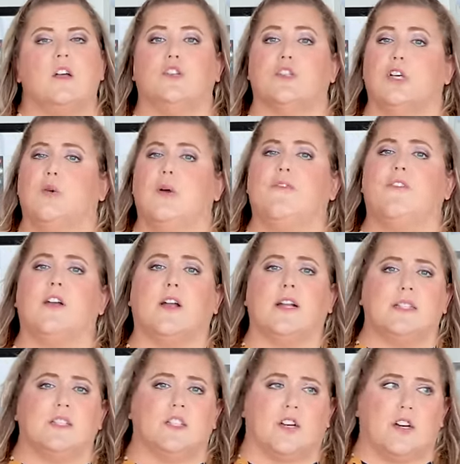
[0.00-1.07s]
So if you're
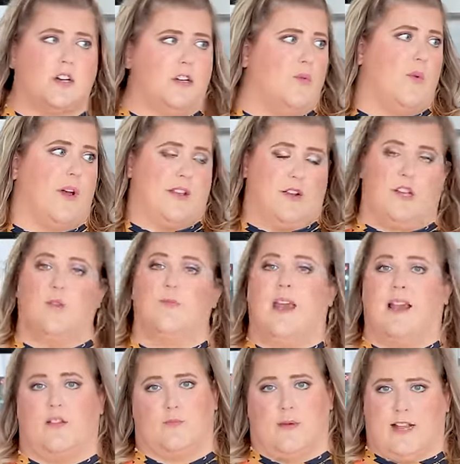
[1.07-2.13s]
concerned on whether you
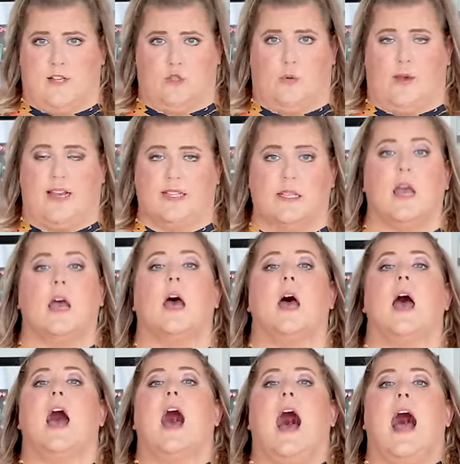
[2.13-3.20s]
made the right choice,
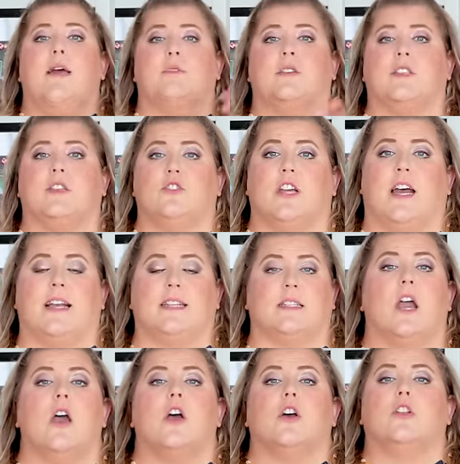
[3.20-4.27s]
I would suggest
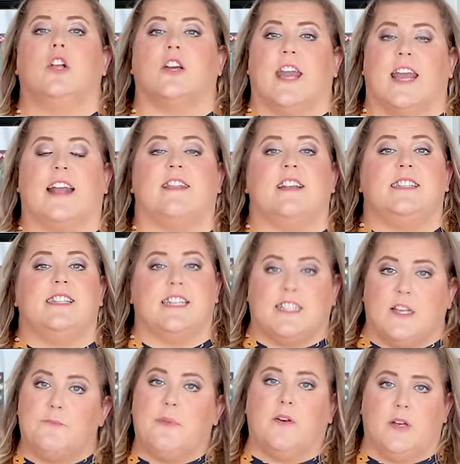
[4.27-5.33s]
looking at the
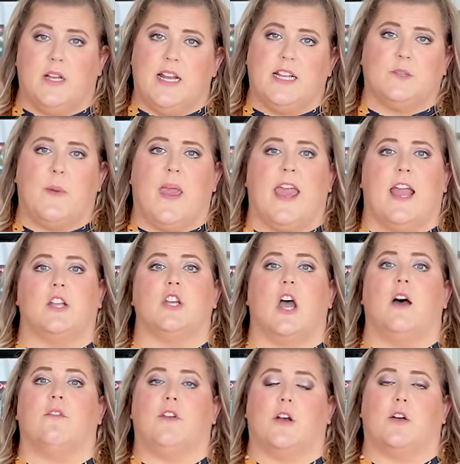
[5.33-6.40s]
disabilities page
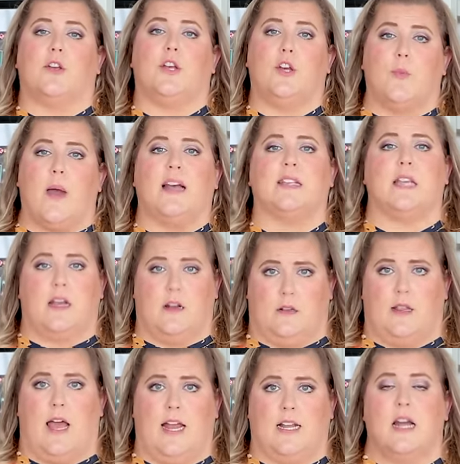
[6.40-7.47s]
of your US
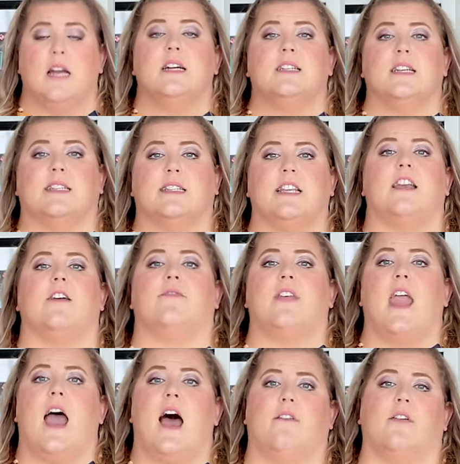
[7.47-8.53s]
airline to see if
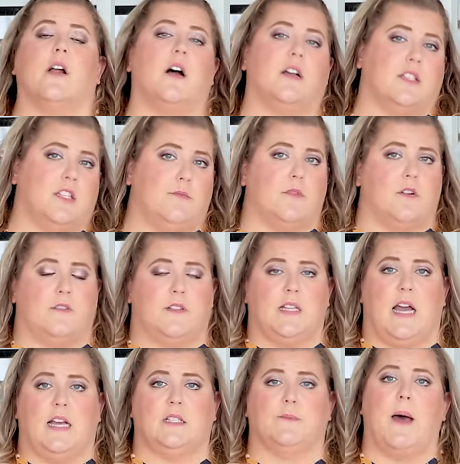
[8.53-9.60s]
they have a customer of
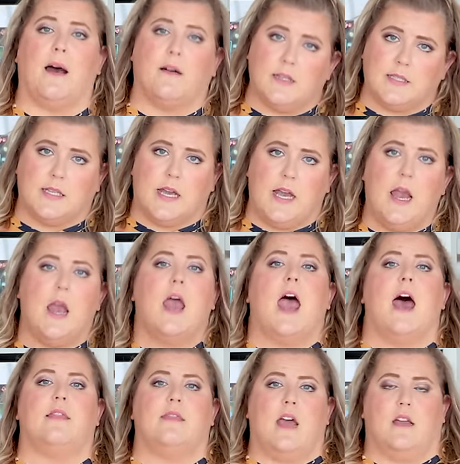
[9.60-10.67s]
size policy
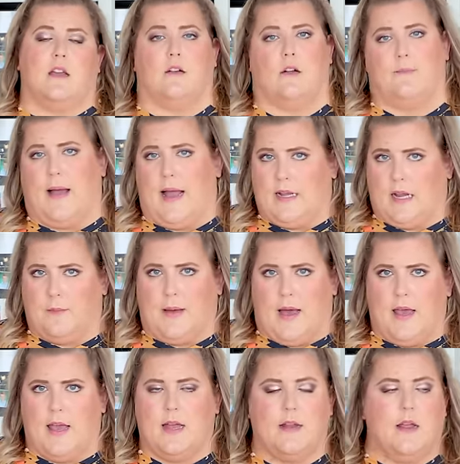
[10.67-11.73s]
and that you're abiding
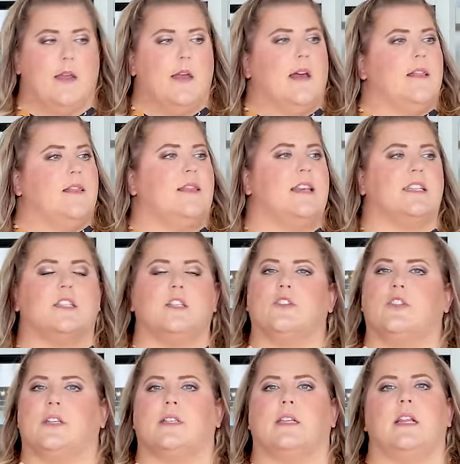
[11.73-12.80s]
by it. This is
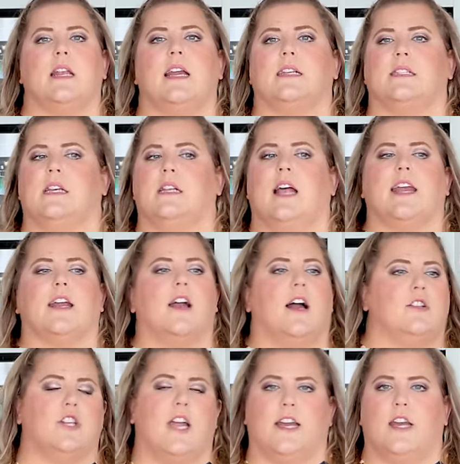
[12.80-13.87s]
just an easy like
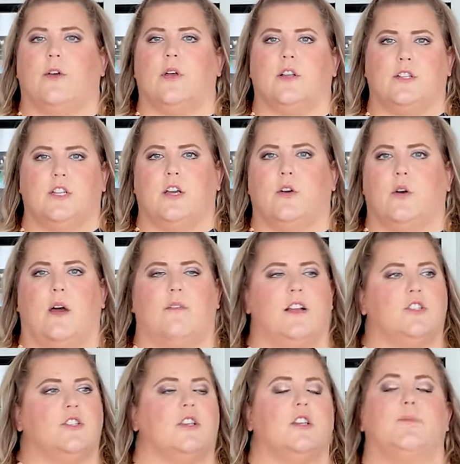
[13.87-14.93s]
gut check you can do.
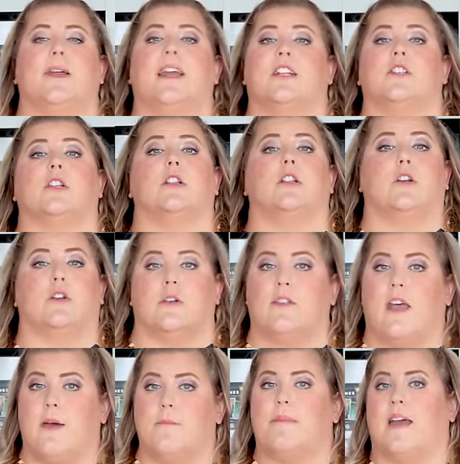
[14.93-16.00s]
Eventually you begin to learn
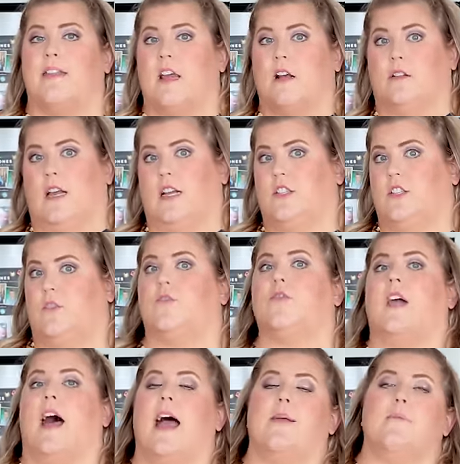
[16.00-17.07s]
them by the airlines you
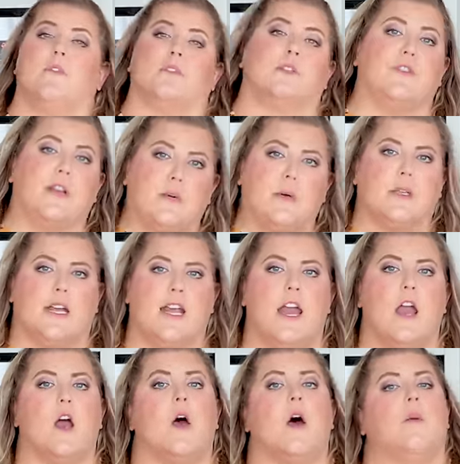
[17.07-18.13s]
fly most
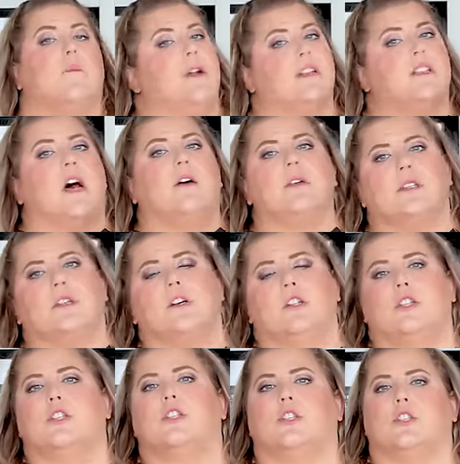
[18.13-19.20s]
frequently, but it's always good
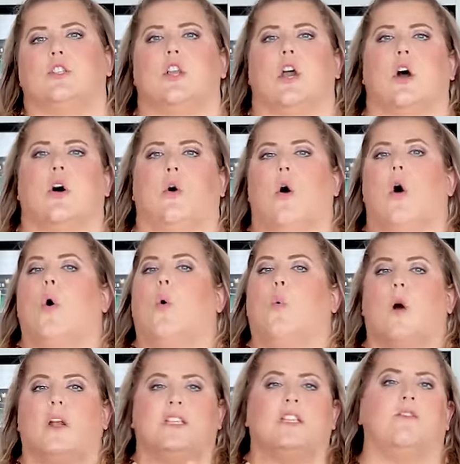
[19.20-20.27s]
to just know
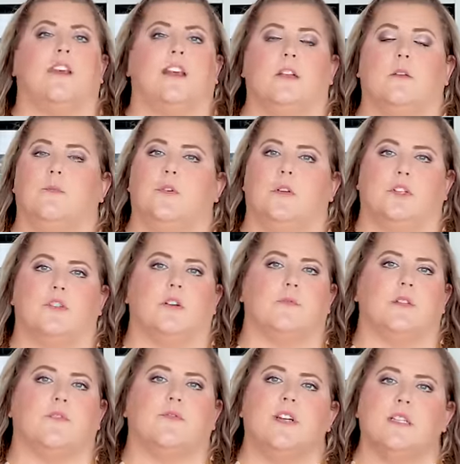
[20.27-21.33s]
what's available in
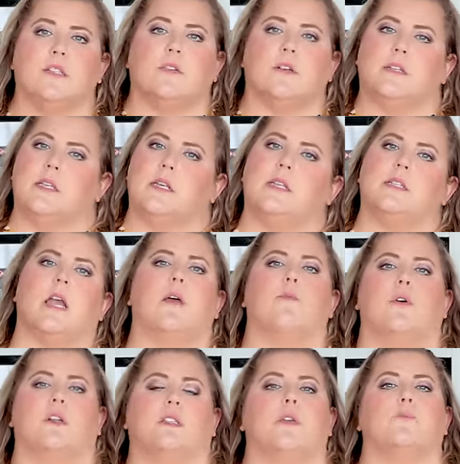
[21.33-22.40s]
terms of resources and
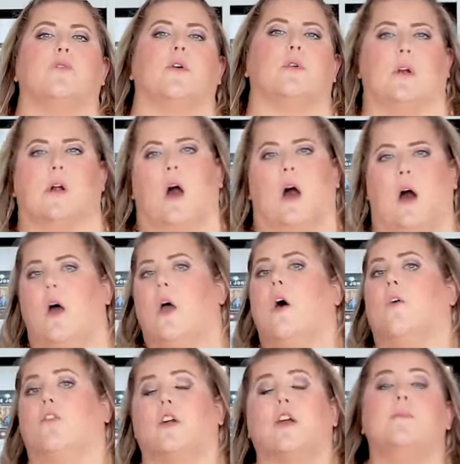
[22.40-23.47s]
what's the protocol
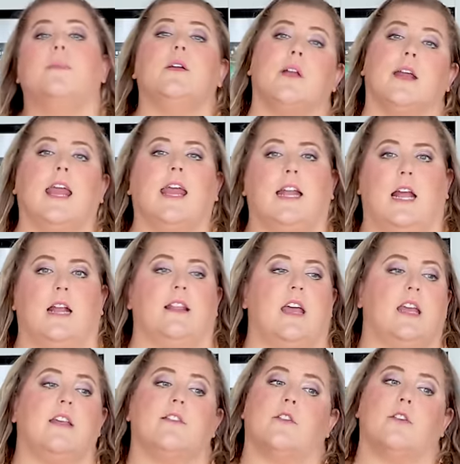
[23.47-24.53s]
for communicating
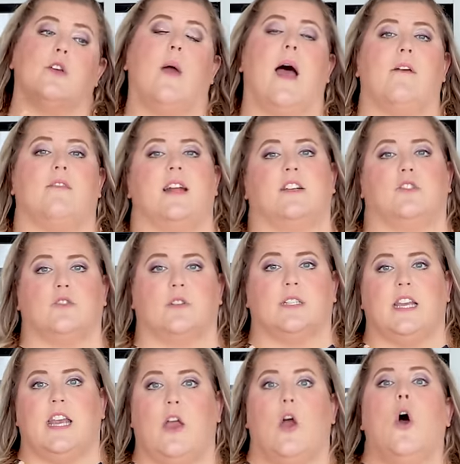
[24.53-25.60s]
that either you have an extra
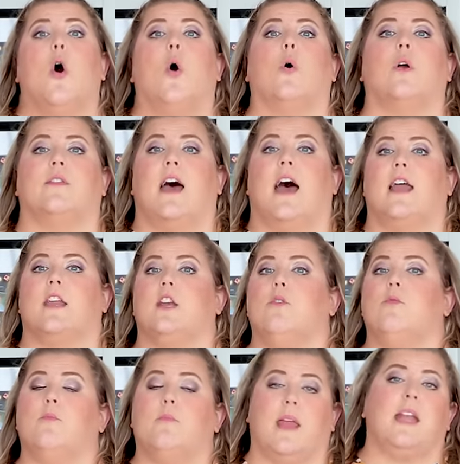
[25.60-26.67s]
seat or that
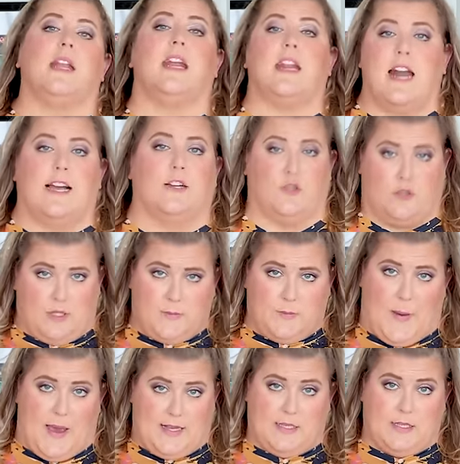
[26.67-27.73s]
you may need extra
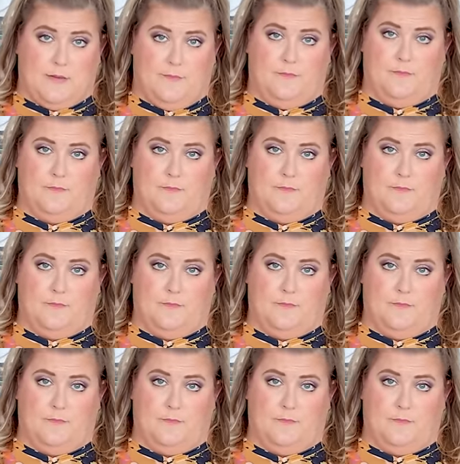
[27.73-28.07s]
space.